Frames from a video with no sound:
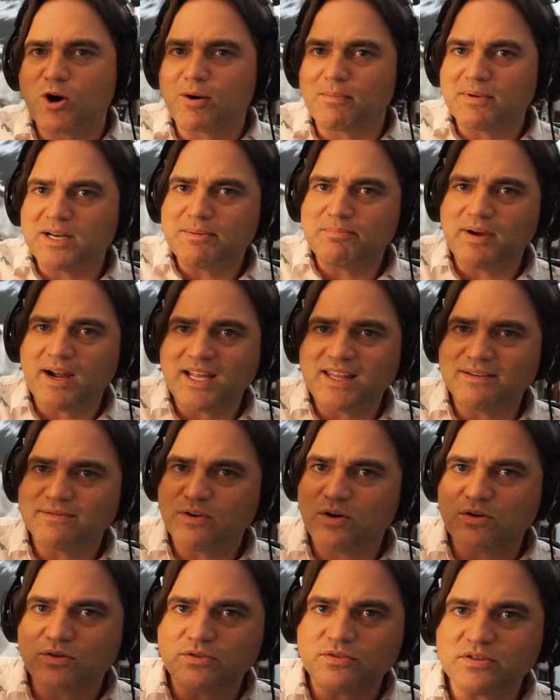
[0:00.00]
harmony behind the
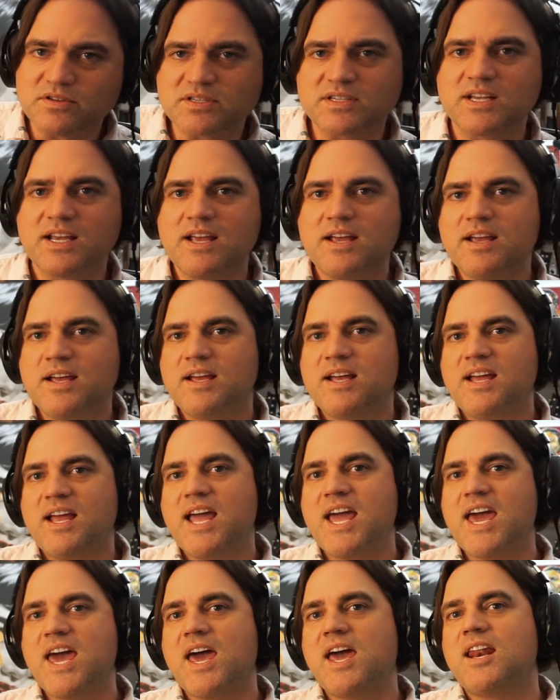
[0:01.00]
vocals.
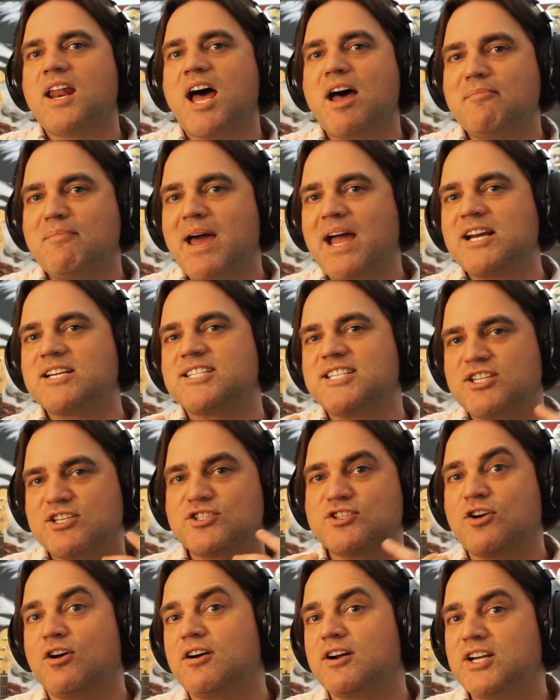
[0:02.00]
And I'm actually
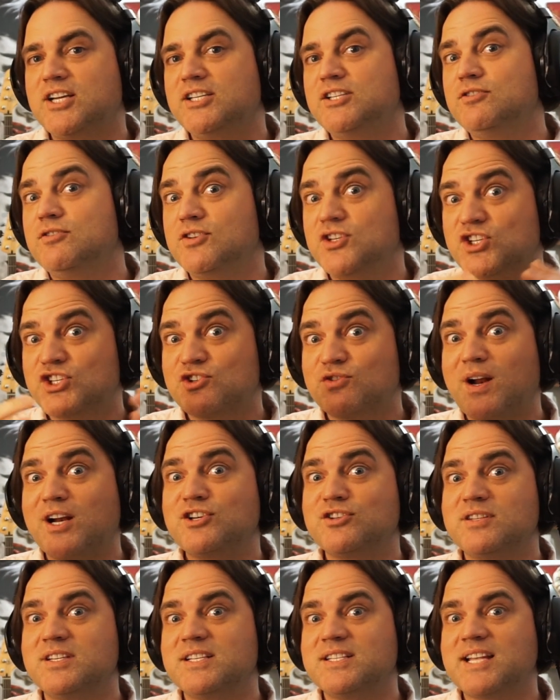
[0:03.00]
just talking to you to
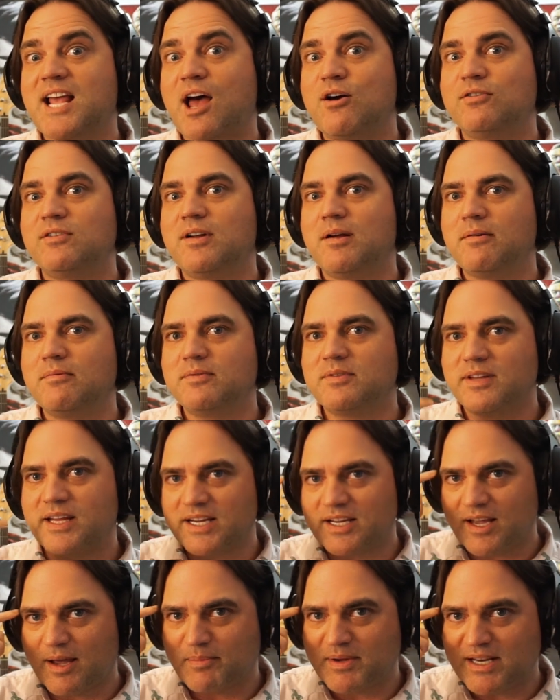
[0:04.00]
stretch this out.
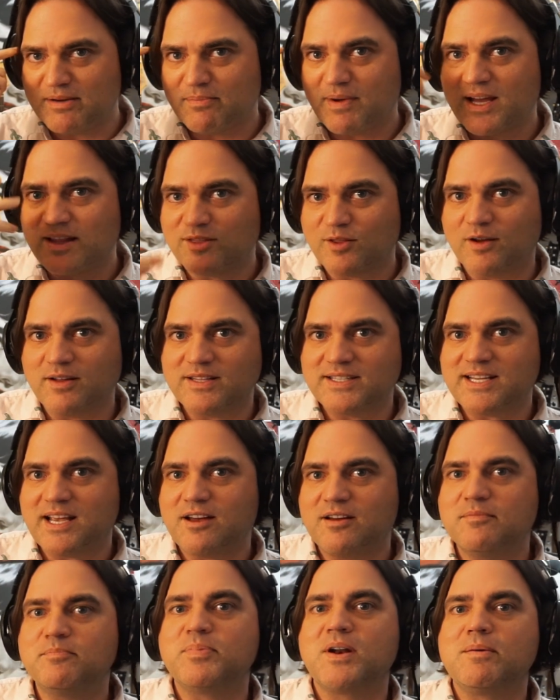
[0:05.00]
Like I'm getting my thoughts
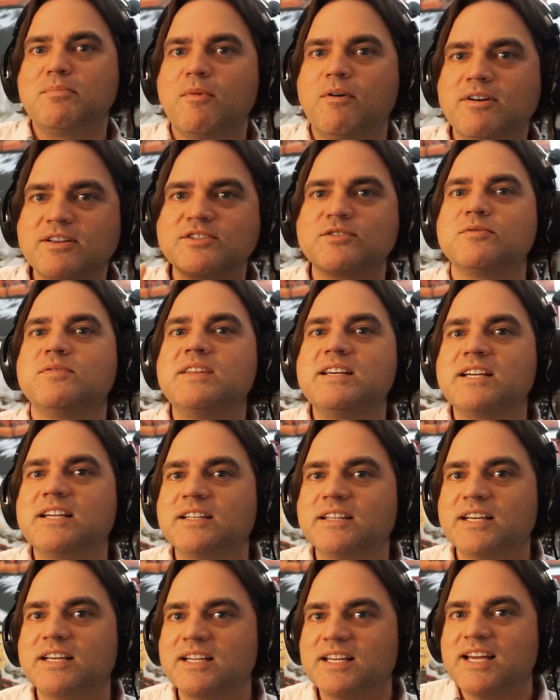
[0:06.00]
out, but I'm also
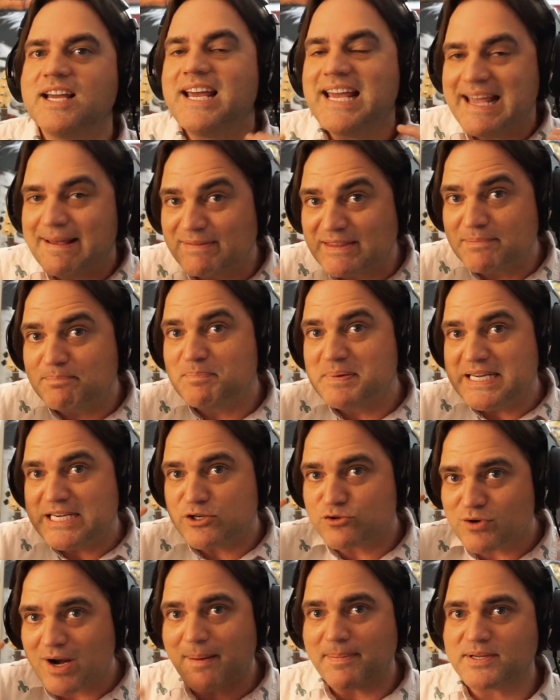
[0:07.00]
thinking like if the
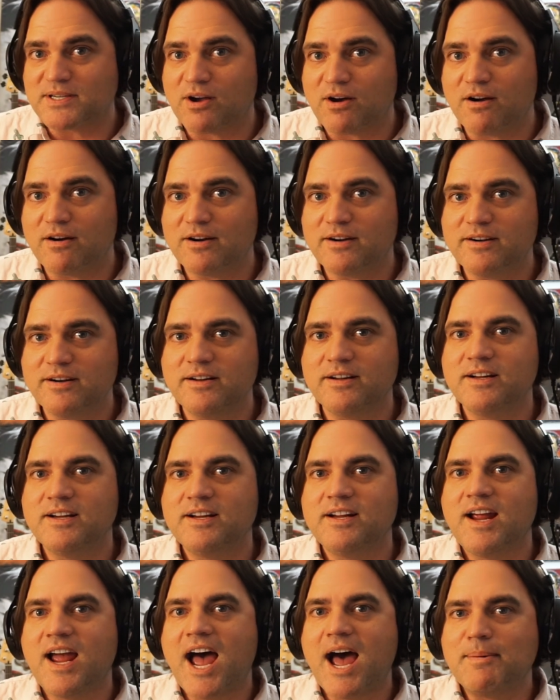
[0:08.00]
beat drops hard,
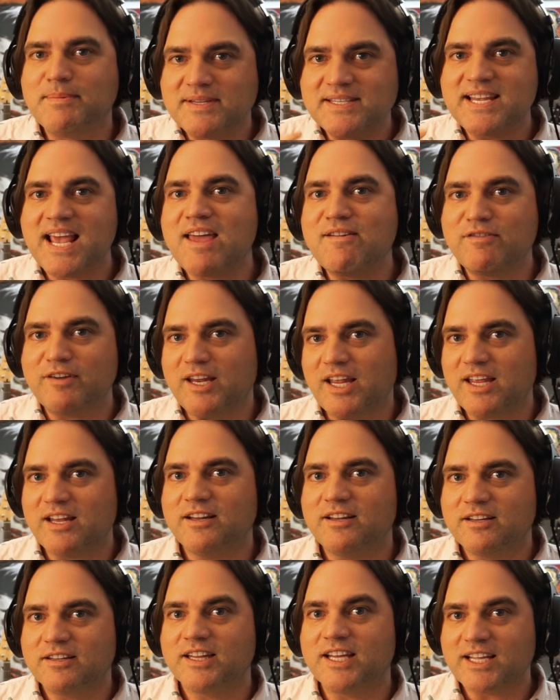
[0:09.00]
I'm saving
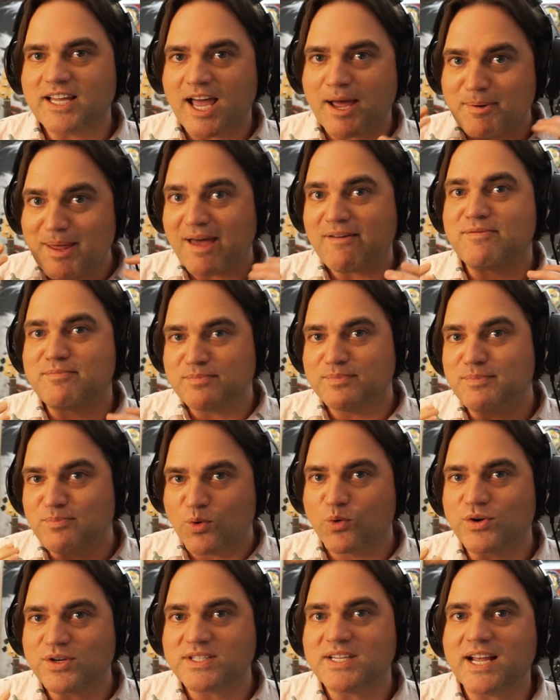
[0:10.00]
it. Like I'm having
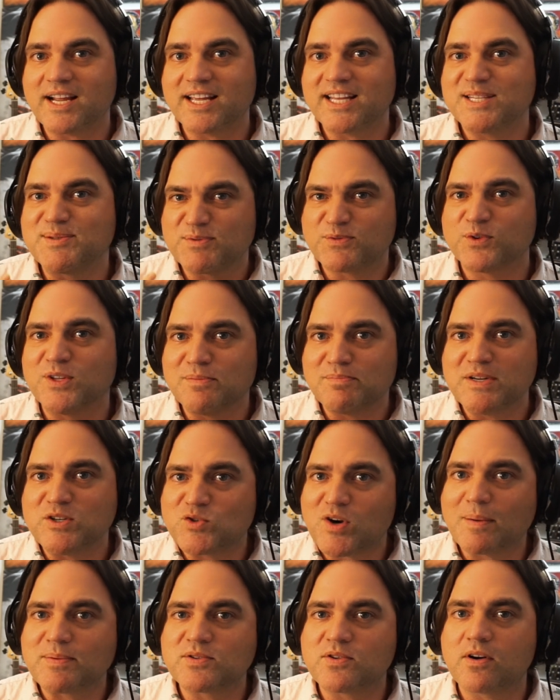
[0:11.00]
more seconds before the beat
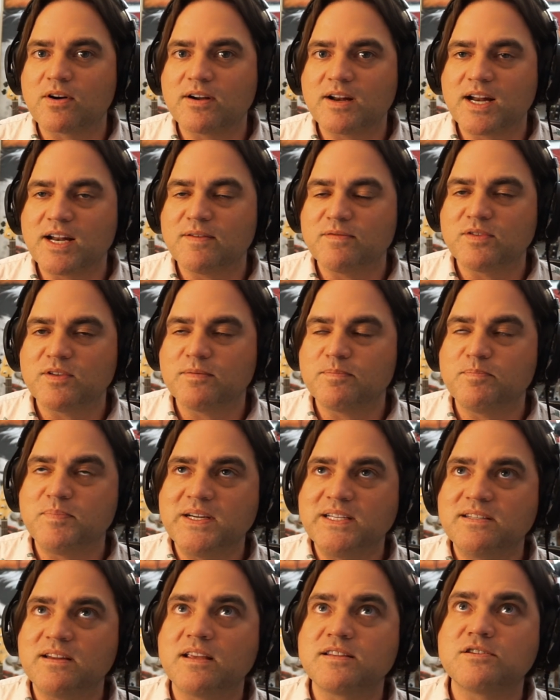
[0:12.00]
drops hard. And if the
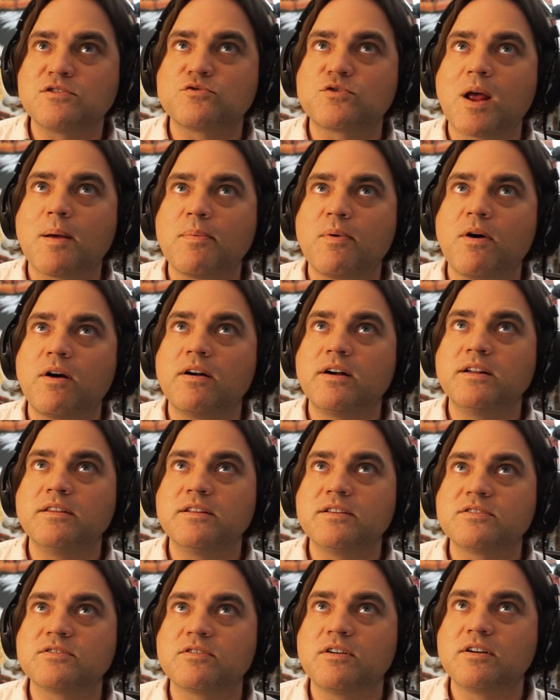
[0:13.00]
beat doesn't drop hard
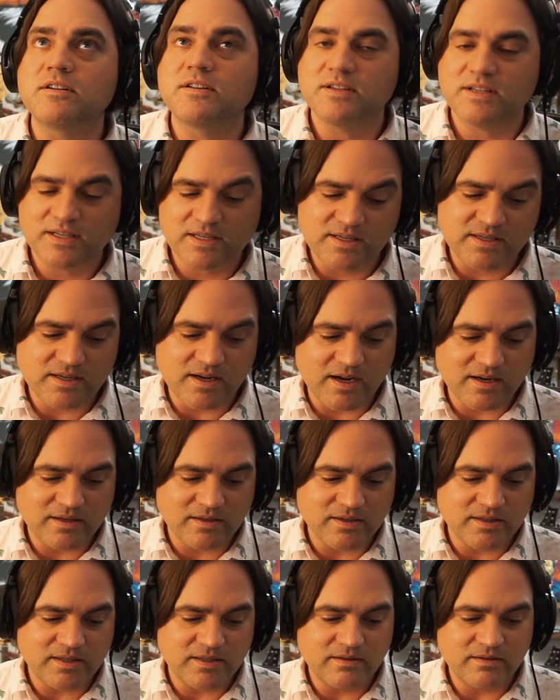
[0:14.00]
and the song is not
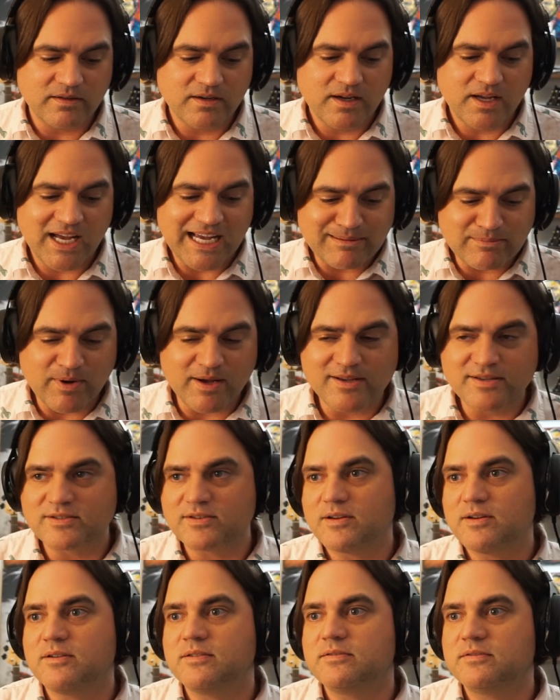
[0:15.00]
good, I'm
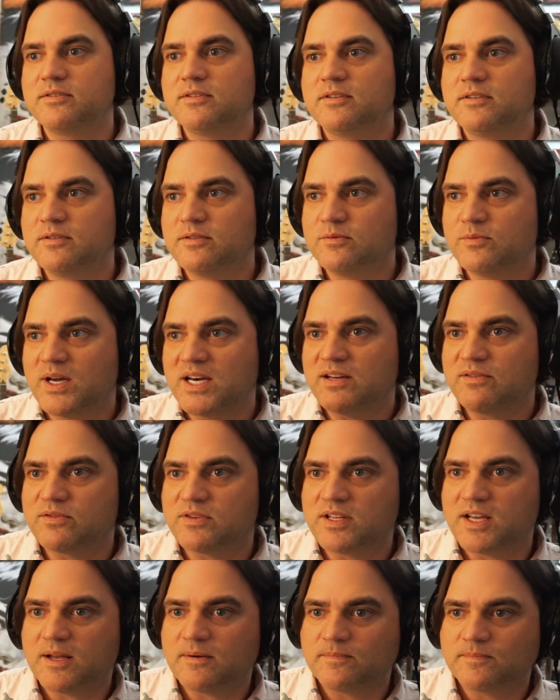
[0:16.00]
also waiting
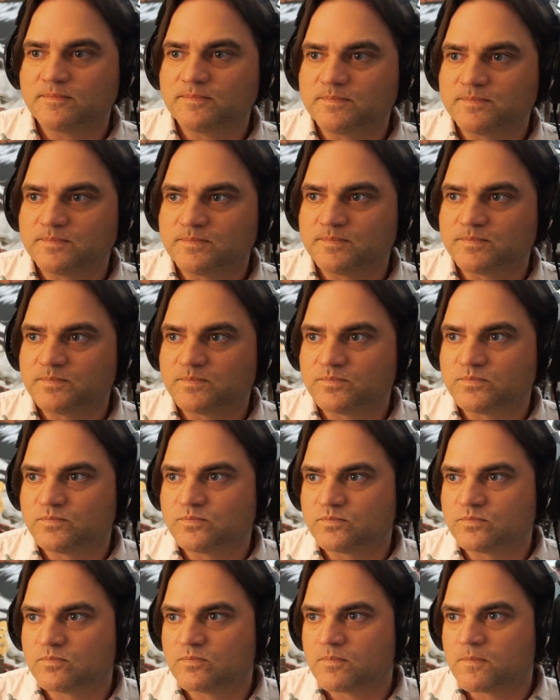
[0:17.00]
for that.
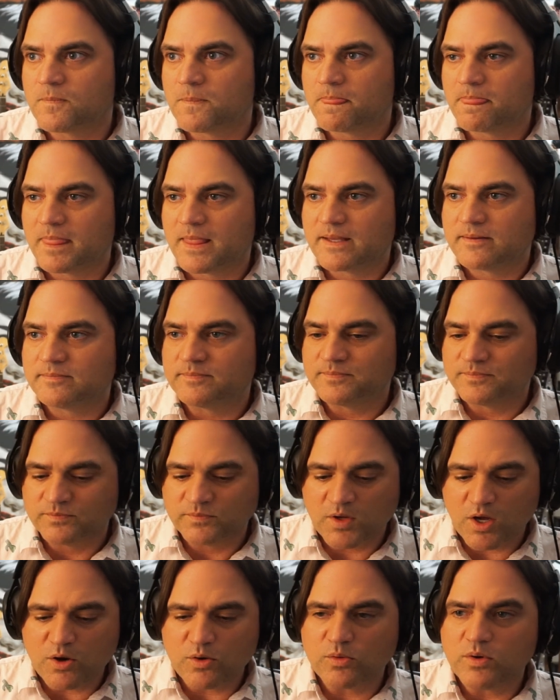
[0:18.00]
Yeah,
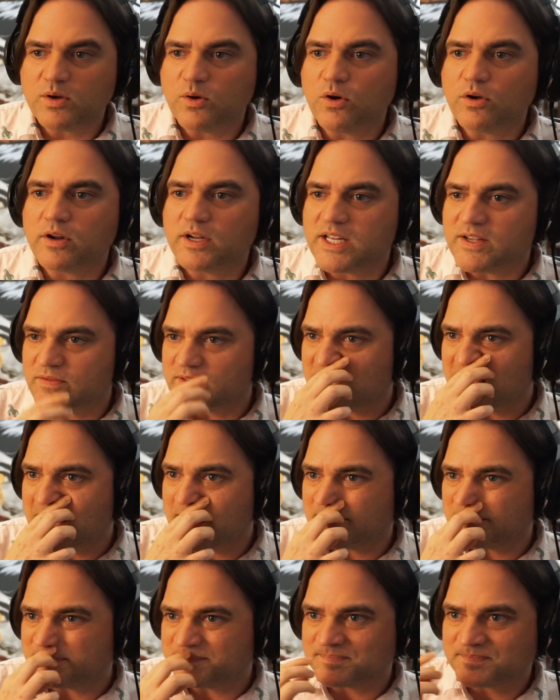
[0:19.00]
oh, hold on, even
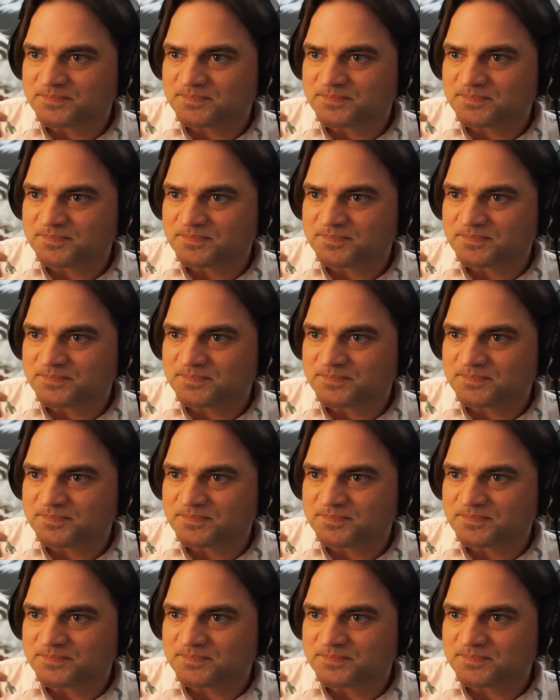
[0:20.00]
that.